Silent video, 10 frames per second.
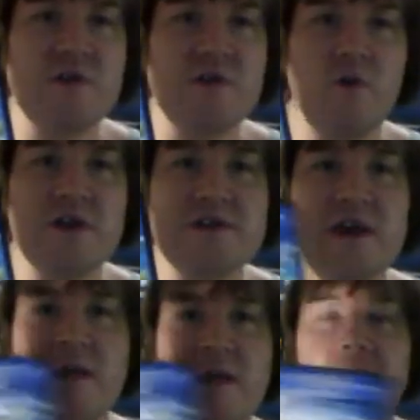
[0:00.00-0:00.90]
in one
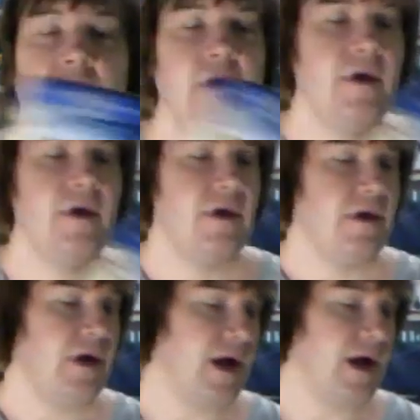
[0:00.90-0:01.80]
set.
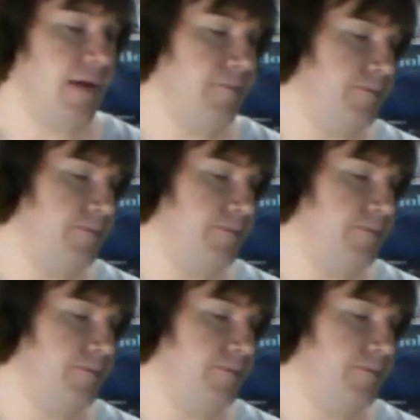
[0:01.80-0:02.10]
The